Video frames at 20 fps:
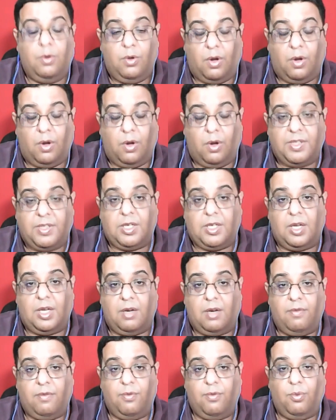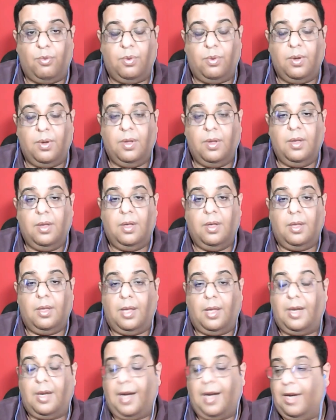non-vegetarian food, right?